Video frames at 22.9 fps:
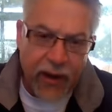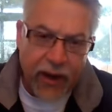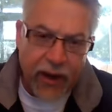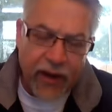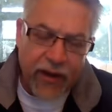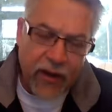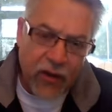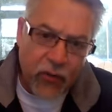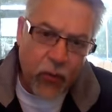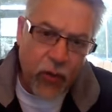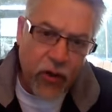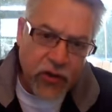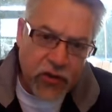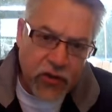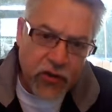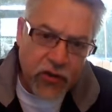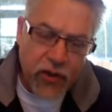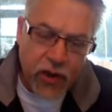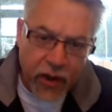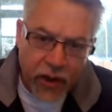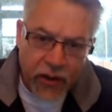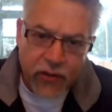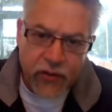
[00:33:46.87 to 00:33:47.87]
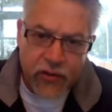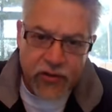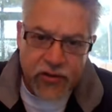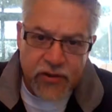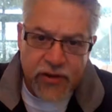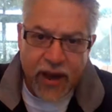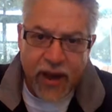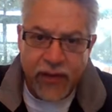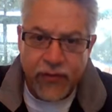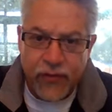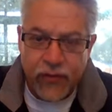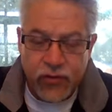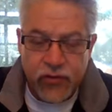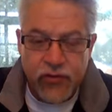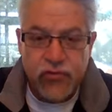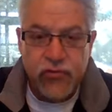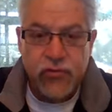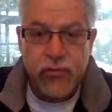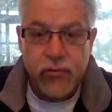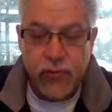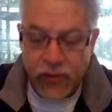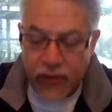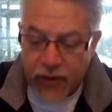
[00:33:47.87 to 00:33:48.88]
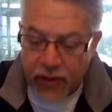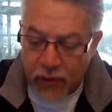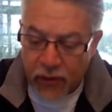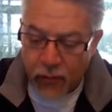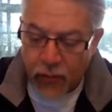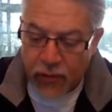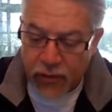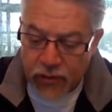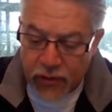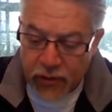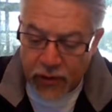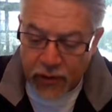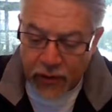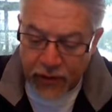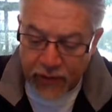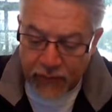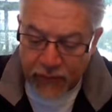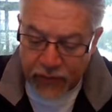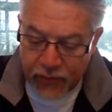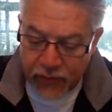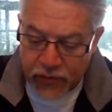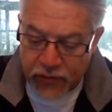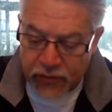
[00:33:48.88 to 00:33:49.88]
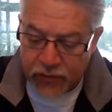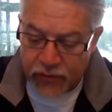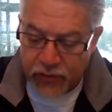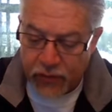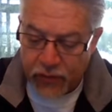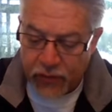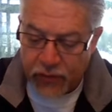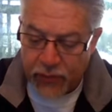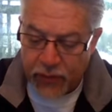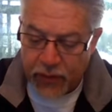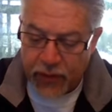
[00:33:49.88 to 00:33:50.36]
And he wants you to understand the truth and he wants you to live the truth